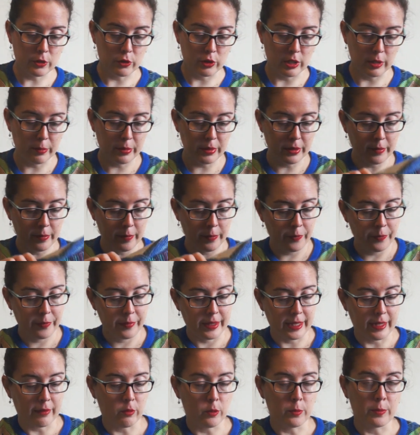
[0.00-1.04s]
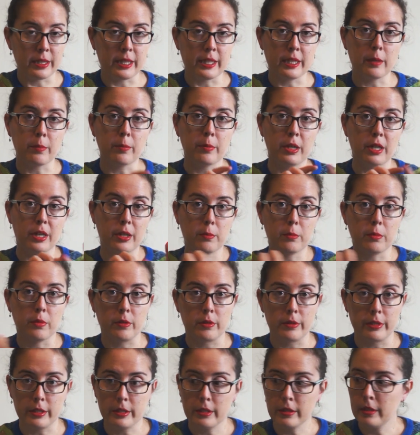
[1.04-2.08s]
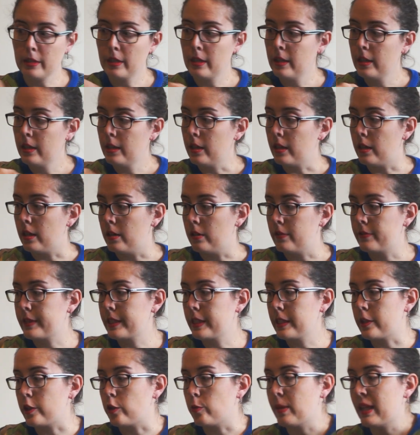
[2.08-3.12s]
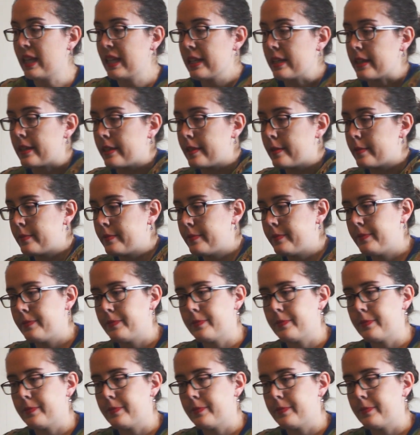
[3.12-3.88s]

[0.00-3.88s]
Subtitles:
a strip that will be the bottom border of the new blanket.